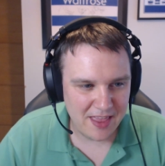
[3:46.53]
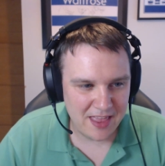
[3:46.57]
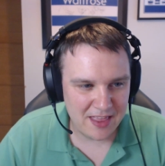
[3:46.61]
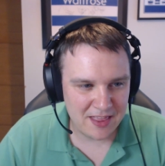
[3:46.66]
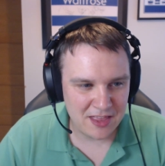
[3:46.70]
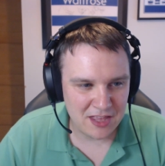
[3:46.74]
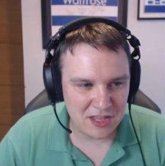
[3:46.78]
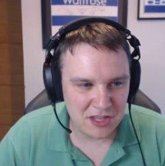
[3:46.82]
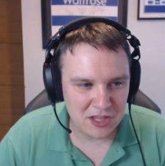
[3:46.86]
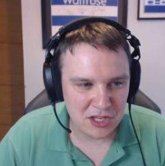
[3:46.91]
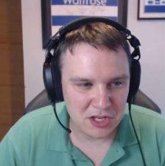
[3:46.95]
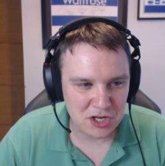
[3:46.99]

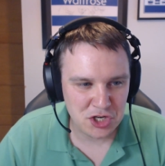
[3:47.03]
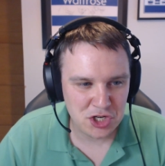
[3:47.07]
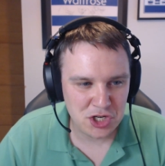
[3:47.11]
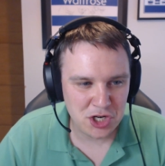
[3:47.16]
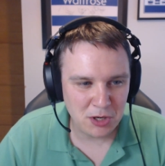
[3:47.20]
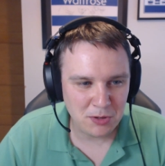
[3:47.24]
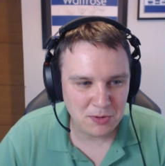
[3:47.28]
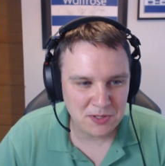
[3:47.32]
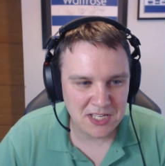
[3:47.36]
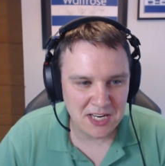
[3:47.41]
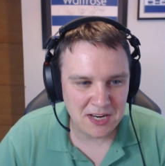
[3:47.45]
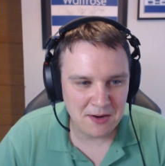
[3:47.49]
The
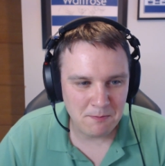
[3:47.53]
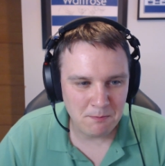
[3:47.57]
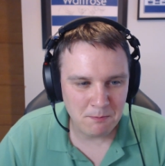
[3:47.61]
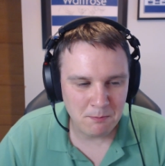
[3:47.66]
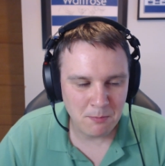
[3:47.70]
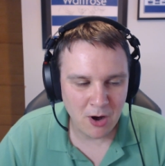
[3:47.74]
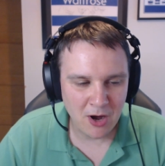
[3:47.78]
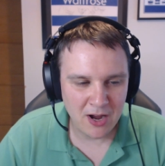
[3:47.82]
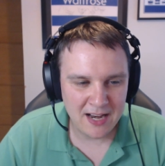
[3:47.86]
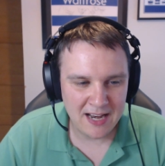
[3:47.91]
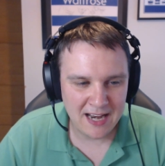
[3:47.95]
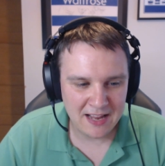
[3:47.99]
shooting
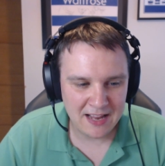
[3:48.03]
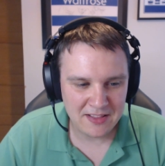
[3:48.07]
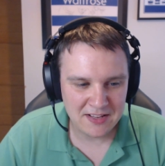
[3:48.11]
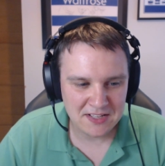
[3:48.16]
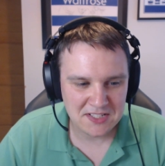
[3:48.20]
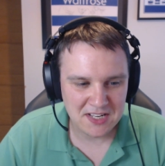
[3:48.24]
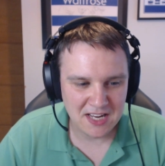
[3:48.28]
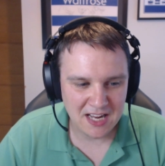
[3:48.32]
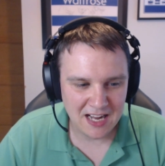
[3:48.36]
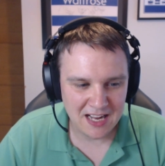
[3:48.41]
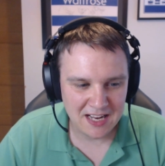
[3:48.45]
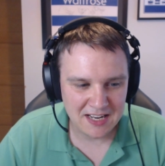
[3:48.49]
might let
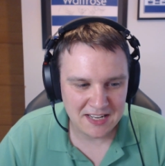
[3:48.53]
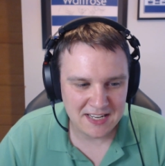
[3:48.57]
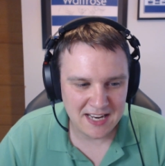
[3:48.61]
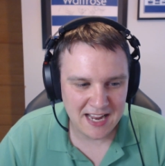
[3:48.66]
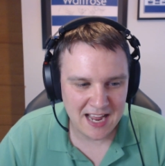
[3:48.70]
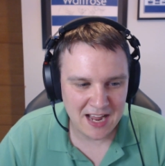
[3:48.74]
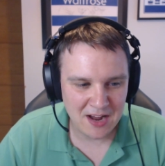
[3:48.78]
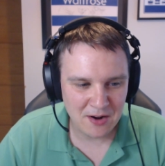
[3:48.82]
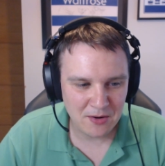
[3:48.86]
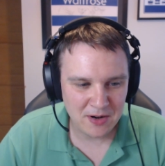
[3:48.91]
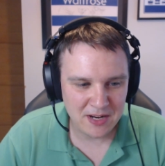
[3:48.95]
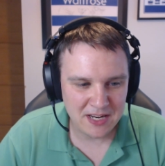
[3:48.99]
this card
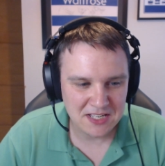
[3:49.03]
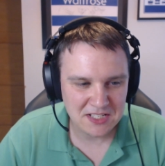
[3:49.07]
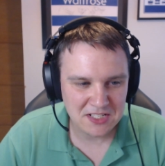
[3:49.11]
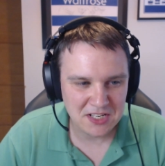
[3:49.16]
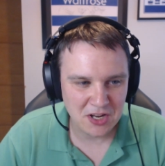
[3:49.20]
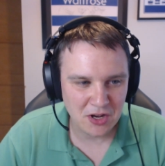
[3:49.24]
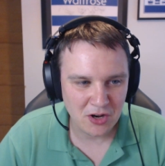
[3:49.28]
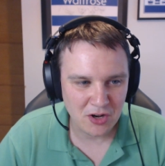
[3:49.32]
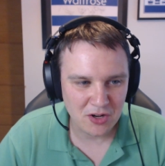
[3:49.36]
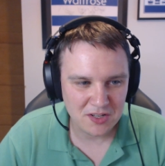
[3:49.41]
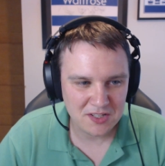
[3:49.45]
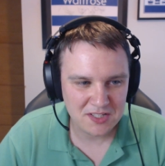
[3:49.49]
down. He's
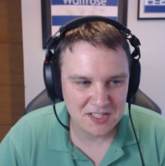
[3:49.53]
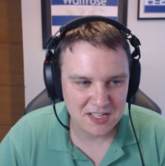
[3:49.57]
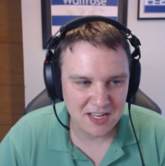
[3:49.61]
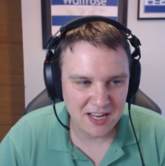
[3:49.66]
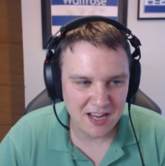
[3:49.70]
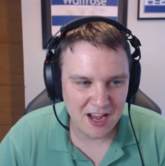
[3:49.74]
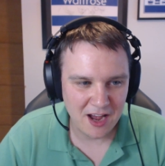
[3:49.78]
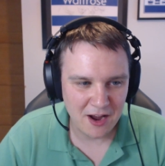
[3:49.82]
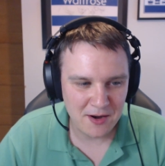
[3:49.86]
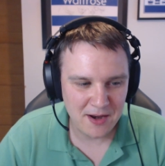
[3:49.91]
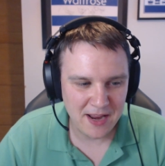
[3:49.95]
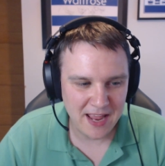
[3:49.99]
got
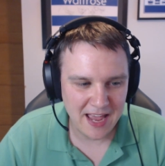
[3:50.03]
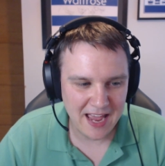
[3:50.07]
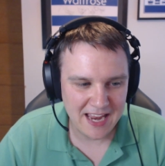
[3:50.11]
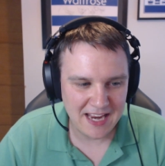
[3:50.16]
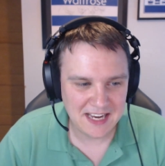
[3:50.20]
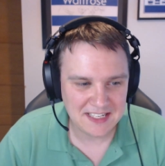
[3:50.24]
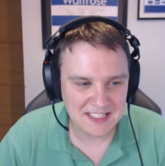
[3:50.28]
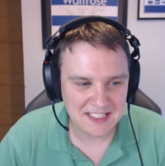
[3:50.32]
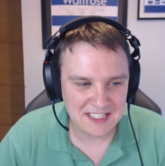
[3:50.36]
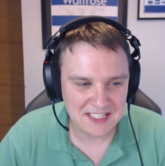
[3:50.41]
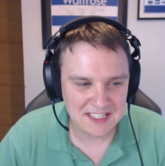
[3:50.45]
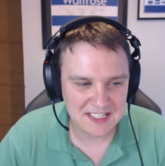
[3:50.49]
only
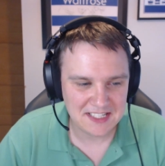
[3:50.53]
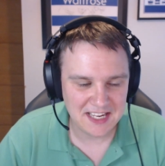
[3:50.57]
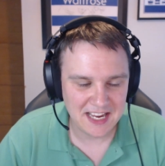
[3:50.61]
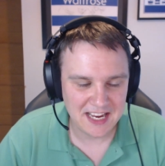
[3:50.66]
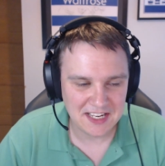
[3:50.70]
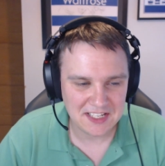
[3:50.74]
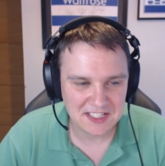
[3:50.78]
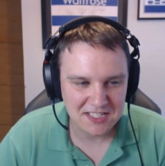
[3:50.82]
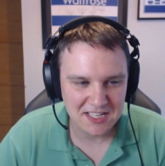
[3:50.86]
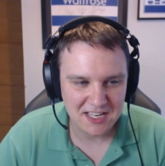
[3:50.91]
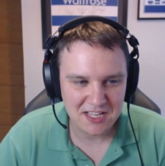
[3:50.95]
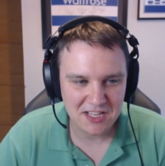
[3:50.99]

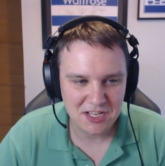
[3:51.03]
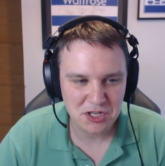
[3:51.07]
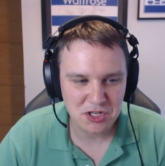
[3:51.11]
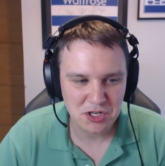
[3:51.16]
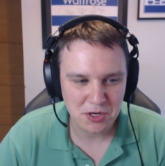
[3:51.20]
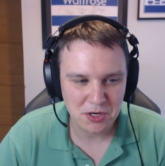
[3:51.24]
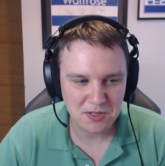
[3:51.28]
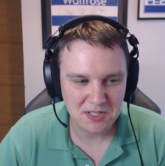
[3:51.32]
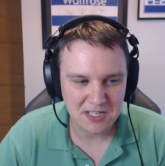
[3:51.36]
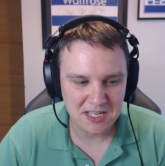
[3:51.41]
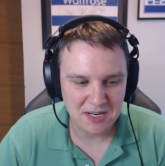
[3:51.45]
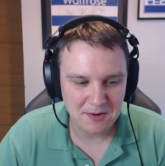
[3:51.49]
86 in the
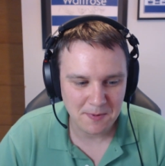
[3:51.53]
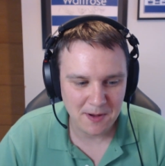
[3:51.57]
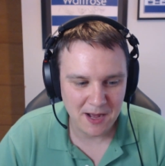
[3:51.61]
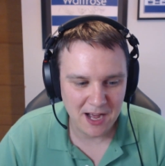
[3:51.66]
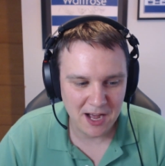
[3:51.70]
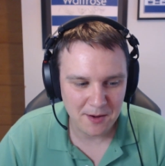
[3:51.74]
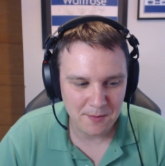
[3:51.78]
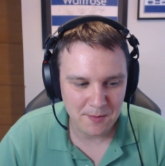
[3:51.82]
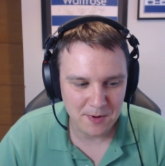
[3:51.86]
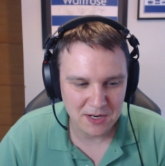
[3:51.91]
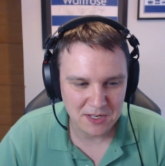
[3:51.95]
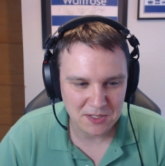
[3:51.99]
shooting
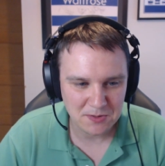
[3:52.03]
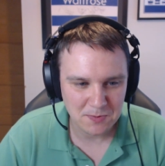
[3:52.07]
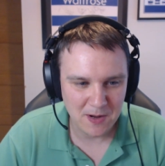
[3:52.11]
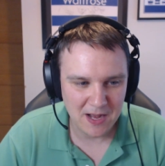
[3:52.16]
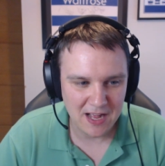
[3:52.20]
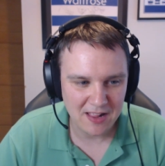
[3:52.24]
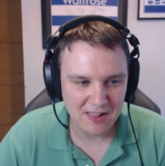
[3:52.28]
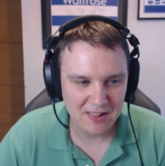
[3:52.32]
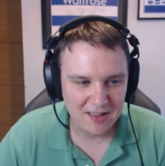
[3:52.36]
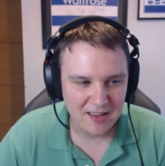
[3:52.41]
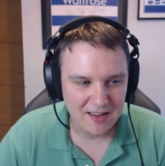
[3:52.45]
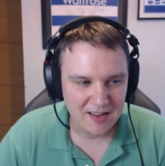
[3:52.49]
department as
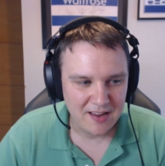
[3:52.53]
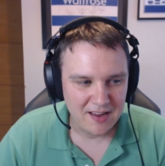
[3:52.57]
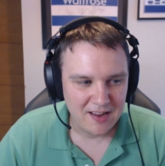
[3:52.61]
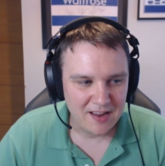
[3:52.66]
well.